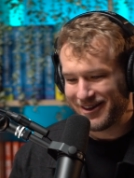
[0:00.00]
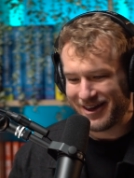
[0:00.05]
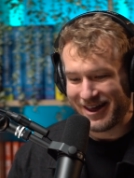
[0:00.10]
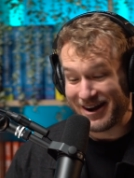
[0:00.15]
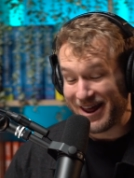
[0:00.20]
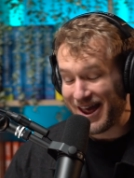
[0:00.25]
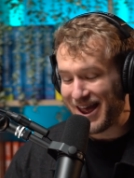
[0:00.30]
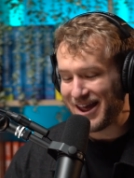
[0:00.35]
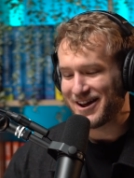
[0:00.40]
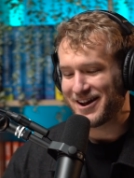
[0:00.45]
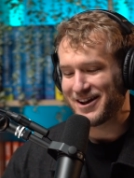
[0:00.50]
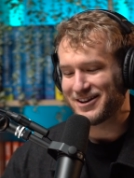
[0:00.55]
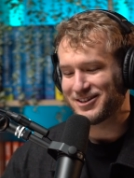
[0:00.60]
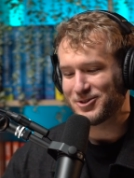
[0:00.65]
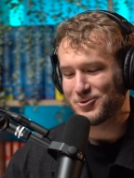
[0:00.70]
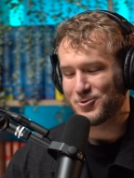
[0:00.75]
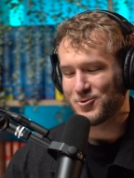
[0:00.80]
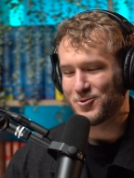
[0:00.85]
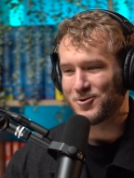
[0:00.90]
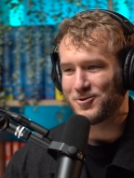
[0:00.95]
an AI
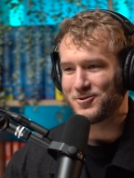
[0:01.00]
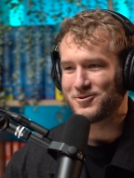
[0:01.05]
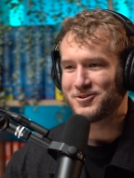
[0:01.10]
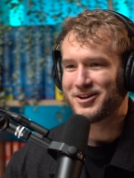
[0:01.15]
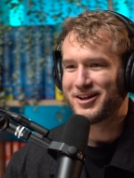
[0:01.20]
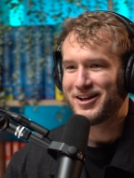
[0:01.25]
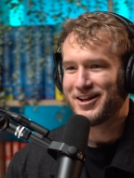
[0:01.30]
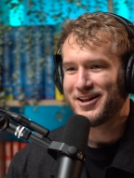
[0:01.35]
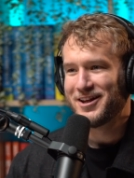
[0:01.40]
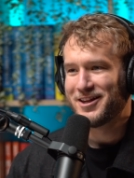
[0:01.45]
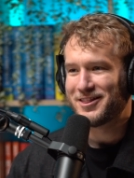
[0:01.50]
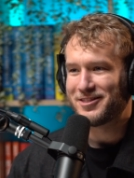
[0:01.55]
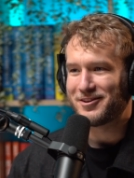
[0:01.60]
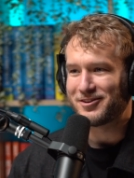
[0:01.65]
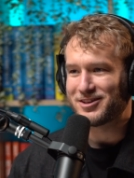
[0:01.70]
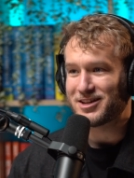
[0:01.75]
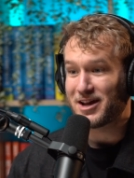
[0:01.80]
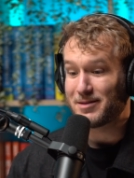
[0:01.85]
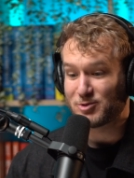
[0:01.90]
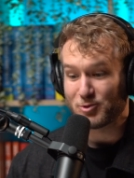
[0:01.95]
tool, there
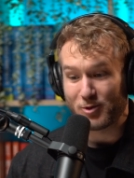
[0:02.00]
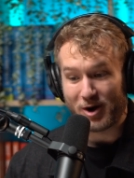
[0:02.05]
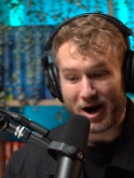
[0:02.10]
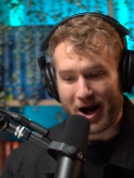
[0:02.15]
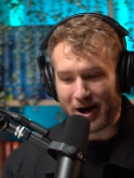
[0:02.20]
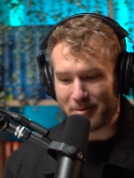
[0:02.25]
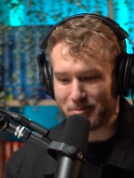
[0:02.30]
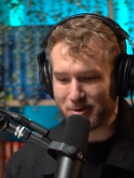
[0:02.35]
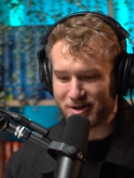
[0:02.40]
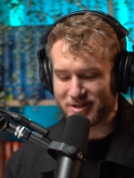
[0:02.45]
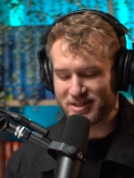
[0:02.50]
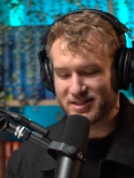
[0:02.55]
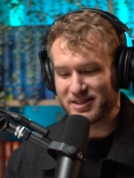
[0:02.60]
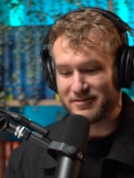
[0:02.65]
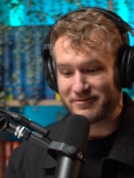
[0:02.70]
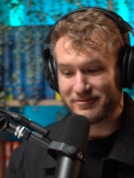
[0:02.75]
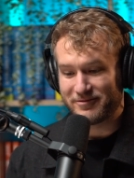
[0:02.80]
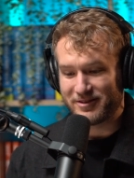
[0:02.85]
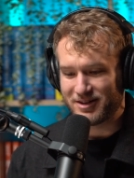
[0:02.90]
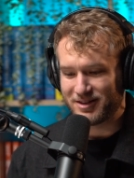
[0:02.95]
are times where I personally
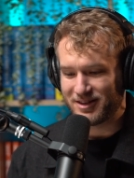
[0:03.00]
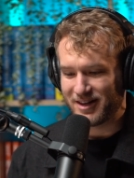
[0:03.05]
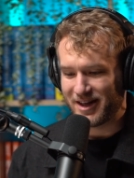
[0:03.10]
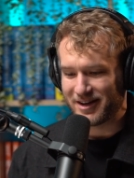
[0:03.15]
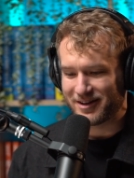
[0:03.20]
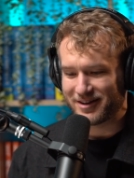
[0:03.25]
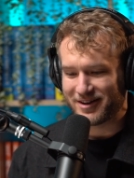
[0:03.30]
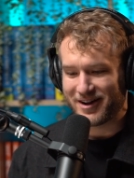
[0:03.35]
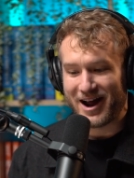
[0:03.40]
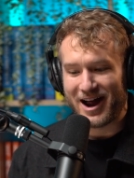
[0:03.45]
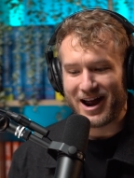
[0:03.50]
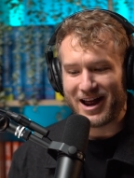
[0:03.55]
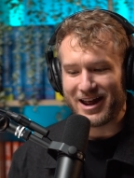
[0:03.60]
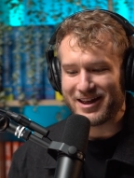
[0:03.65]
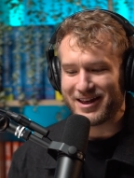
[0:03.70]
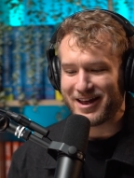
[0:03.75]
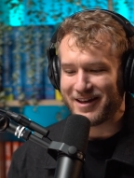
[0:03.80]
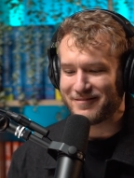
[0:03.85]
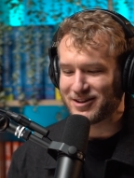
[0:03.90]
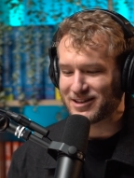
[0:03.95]
feel like I
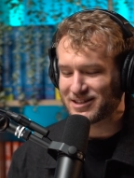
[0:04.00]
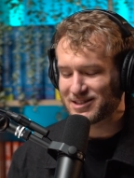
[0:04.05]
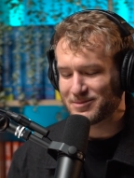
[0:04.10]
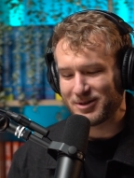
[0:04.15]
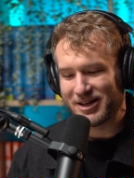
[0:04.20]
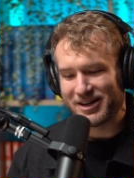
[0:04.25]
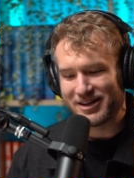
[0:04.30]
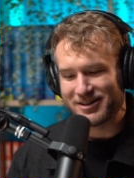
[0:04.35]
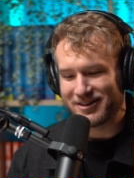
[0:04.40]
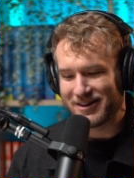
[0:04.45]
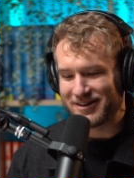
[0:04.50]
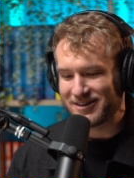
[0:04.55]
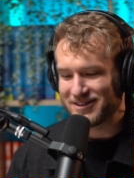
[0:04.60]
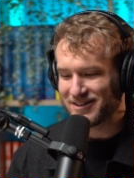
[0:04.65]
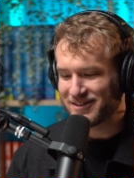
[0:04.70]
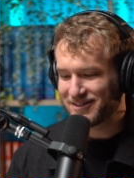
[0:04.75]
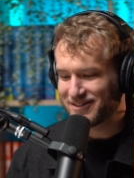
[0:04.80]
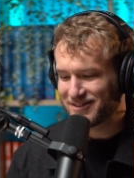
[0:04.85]
have explained it